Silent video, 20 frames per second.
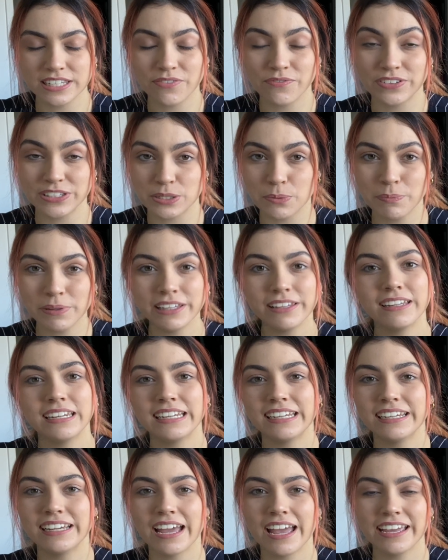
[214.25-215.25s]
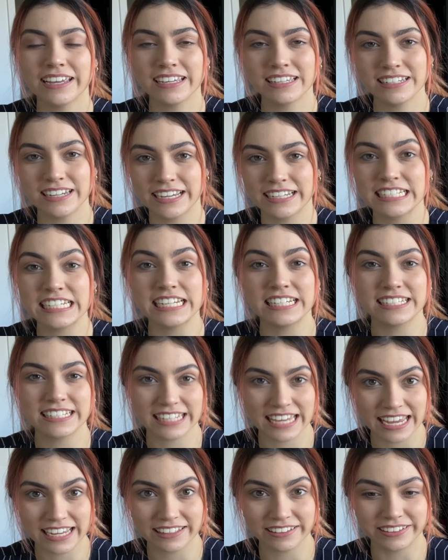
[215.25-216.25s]
visibility and connecting to
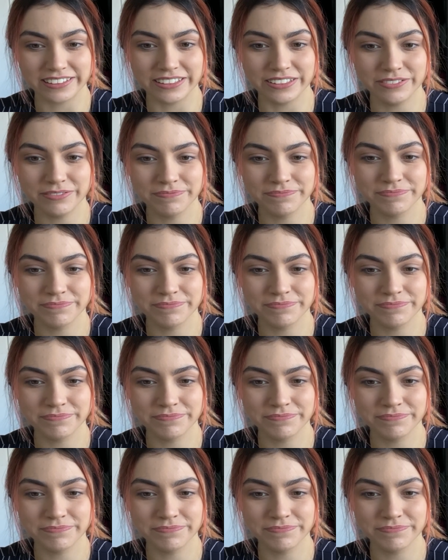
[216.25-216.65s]
Caitlin.